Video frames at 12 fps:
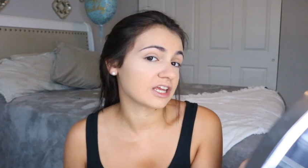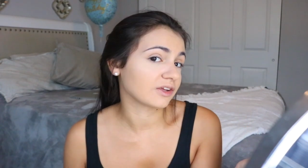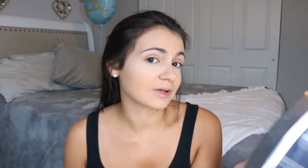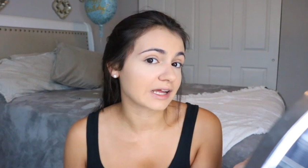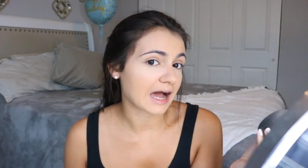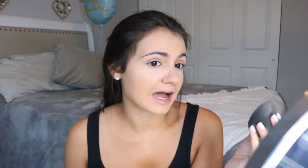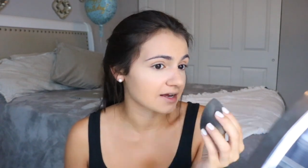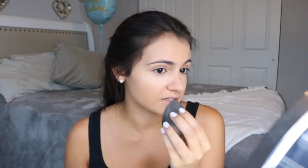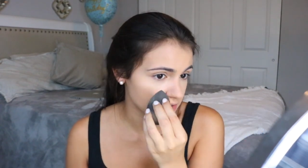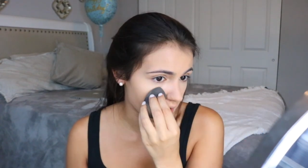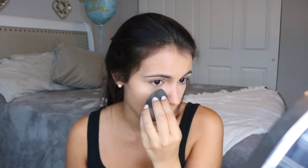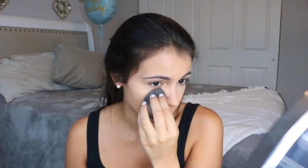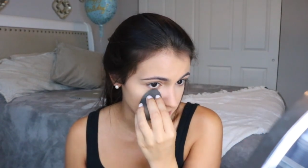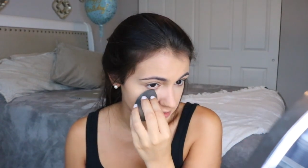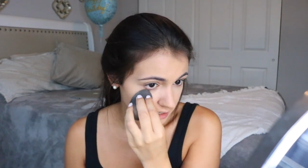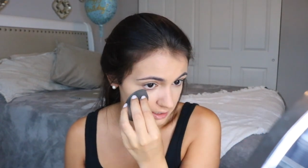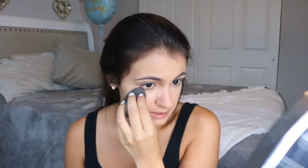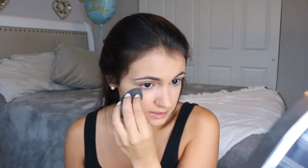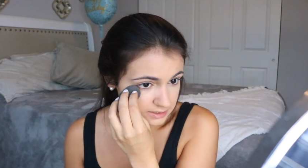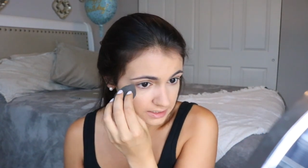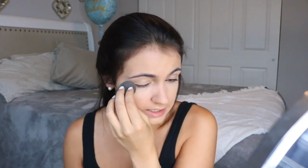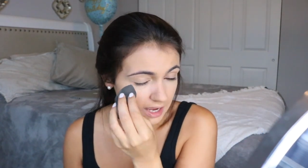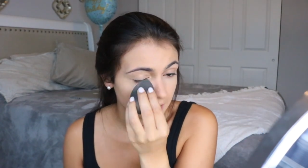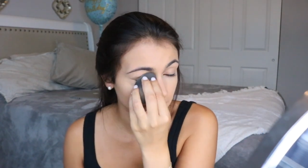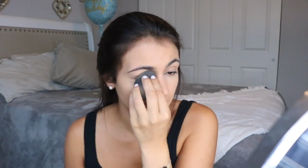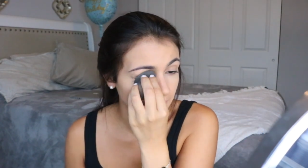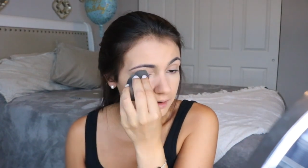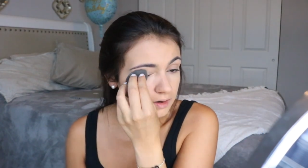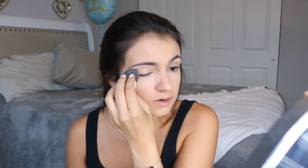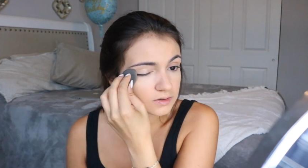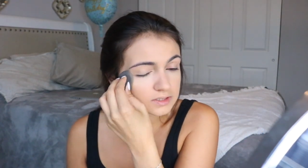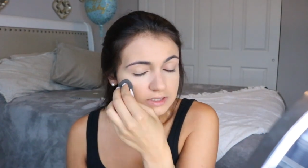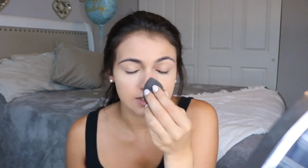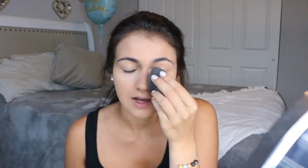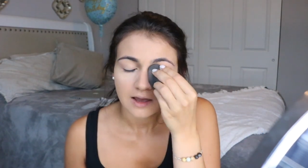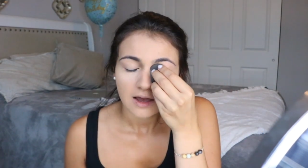genuine guy, so I'm excited to see how that goes.